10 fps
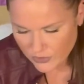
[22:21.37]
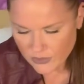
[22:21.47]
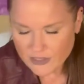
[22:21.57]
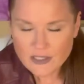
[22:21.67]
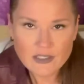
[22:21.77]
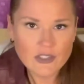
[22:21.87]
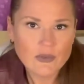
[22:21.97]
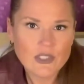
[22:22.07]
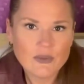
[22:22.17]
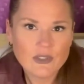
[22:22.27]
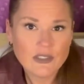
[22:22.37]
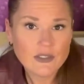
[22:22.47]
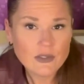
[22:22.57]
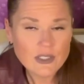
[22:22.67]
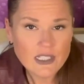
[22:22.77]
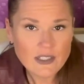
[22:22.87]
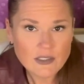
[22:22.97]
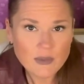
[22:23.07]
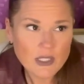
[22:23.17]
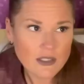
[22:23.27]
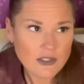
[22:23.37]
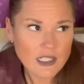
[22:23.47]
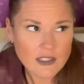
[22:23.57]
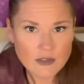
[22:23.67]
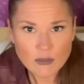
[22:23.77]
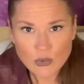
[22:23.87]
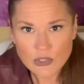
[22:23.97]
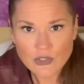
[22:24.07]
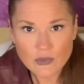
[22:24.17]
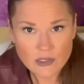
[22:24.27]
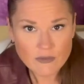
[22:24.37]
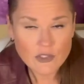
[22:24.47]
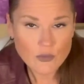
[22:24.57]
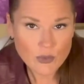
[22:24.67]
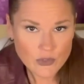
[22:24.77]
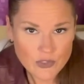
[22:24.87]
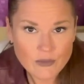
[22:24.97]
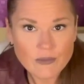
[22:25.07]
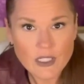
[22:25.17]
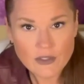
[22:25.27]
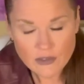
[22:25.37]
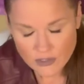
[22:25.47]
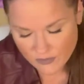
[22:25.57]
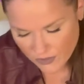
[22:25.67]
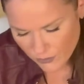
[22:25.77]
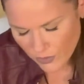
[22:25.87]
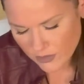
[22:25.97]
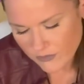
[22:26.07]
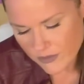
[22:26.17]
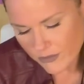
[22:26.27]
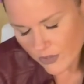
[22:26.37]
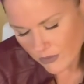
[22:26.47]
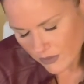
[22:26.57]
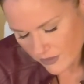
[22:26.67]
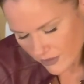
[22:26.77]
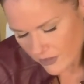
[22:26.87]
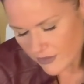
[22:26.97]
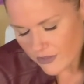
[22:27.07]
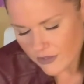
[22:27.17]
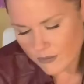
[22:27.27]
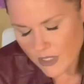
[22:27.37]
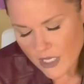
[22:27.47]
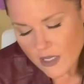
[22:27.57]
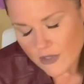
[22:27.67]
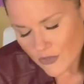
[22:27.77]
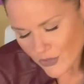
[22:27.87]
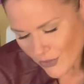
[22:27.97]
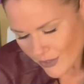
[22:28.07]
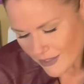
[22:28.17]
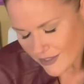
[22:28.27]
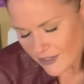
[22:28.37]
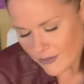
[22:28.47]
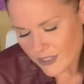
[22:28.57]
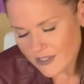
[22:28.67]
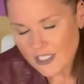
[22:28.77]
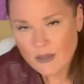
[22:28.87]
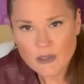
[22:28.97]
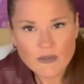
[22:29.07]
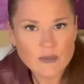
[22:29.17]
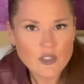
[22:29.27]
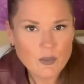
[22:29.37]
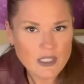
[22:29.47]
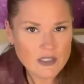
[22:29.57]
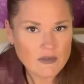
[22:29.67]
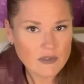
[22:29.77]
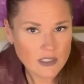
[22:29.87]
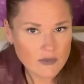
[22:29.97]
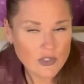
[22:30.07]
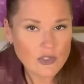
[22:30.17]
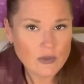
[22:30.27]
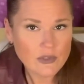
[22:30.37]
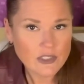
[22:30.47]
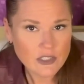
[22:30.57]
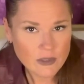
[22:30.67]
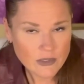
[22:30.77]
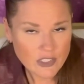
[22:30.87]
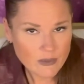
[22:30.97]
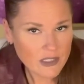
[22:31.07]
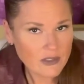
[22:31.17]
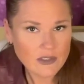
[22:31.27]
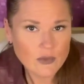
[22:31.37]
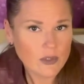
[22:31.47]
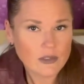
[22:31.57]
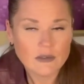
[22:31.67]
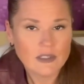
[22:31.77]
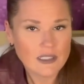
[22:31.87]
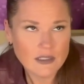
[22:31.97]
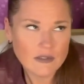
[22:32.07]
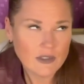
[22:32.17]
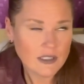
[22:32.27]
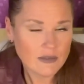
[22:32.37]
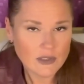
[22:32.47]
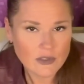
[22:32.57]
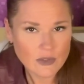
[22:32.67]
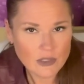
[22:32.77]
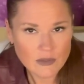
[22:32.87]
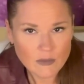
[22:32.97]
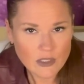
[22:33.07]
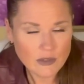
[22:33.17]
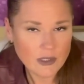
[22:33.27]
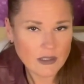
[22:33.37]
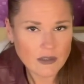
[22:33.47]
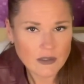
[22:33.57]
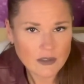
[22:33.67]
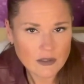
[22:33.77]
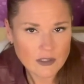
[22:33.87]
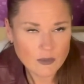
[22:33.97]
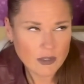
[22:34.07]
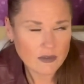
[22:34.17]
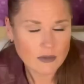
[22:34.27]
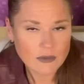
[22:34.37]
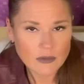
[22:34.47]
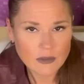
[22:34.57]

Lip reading: greet this situation with enthusiasm because, case in point, you love this person and you think very well of them. You're listening to them. You're talking to them and it's coming from a space of love. So you are determined to make things work. That's it. End of fucking story. Why are you here? This is beautiful.